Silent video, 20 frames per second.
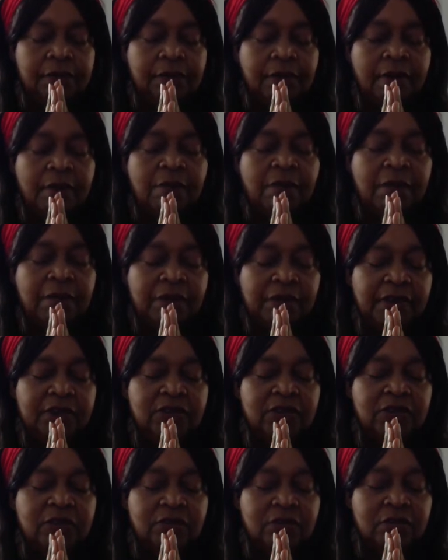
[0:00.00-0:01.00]
and my
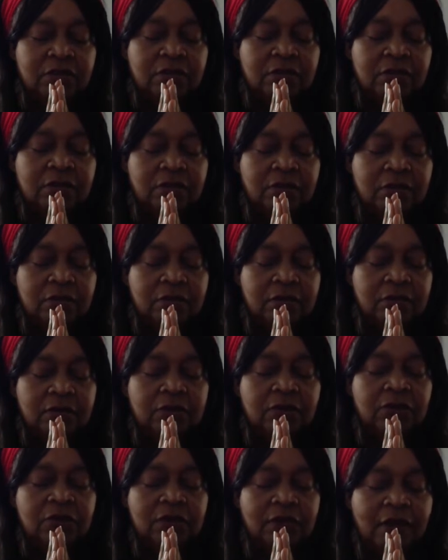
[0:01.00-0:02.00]
patience
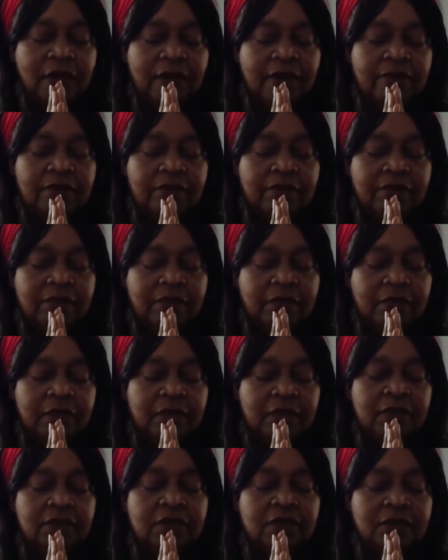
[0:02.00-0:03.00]
with life.
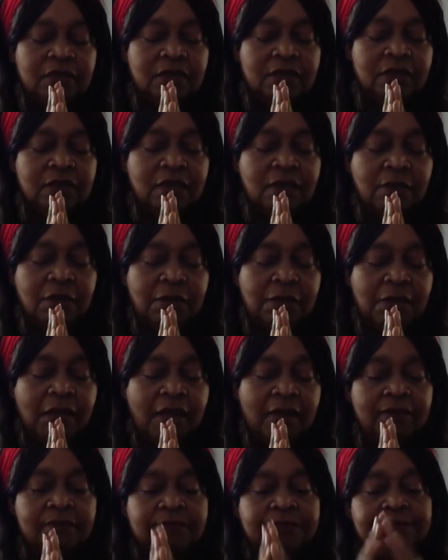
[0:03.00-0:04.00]
In Jesus' name, amen.
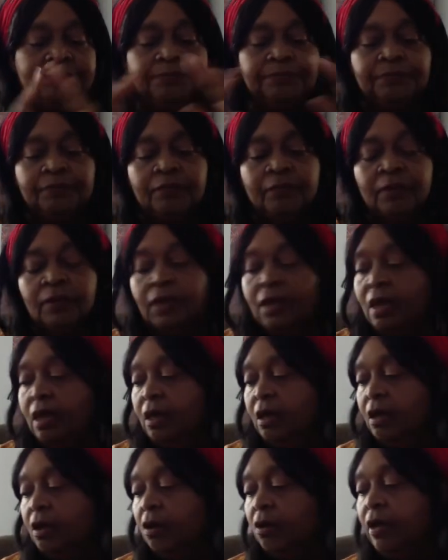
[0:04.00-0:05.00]

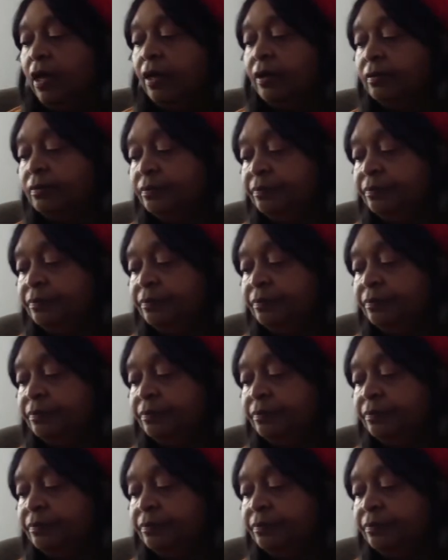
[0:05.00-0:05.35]
Okay.